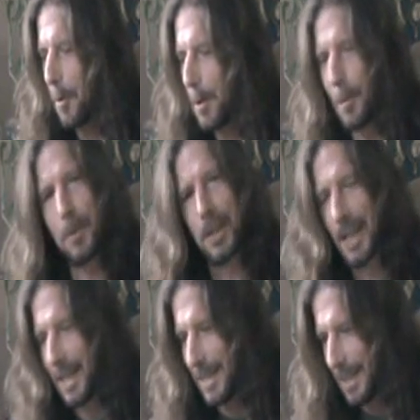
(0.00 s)
Well, we'll
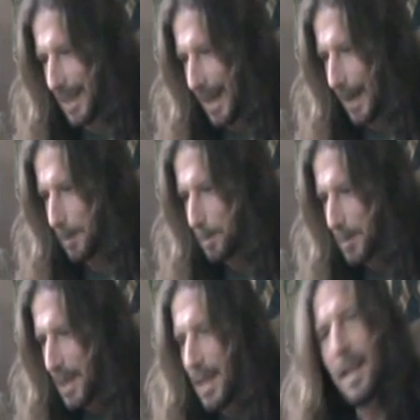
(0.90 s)
get into that.
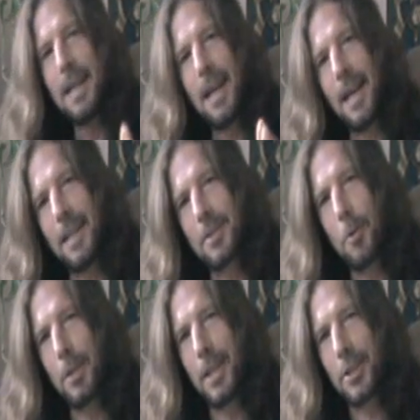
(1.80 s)
And it's
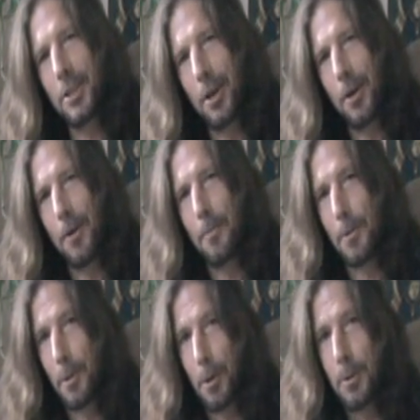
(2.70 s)
only a show
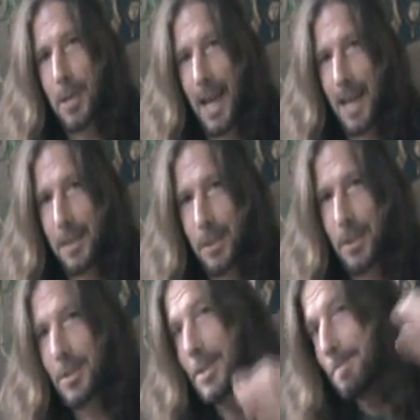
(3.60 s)
for those
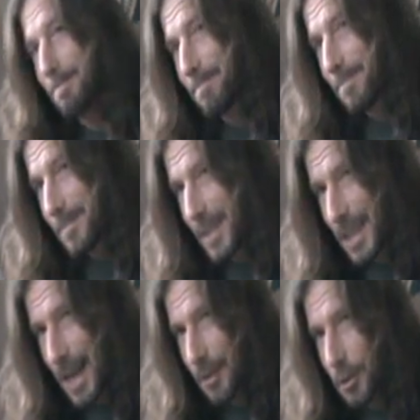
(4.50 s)
actors, the
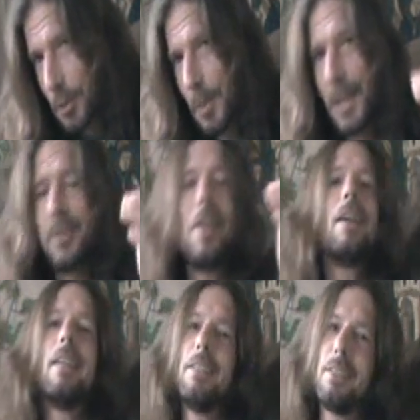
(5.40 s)
congressmen's
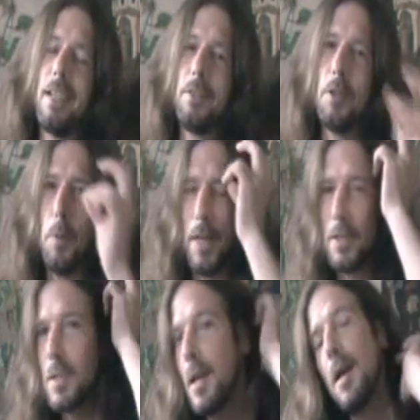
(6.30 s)

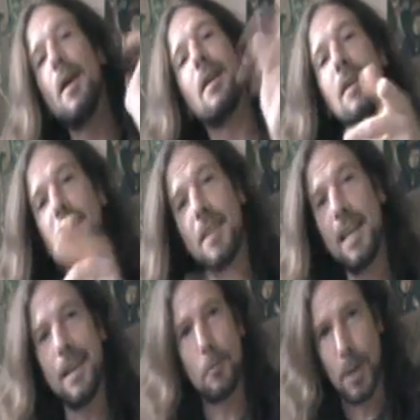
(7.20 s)
constituents, because they
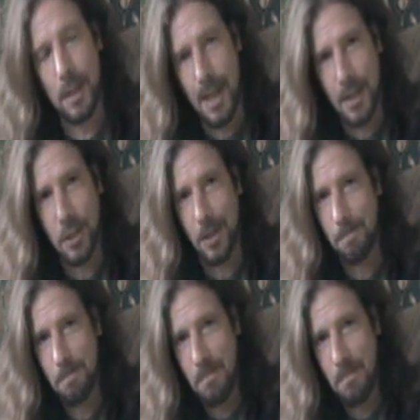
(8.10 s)
need re-election.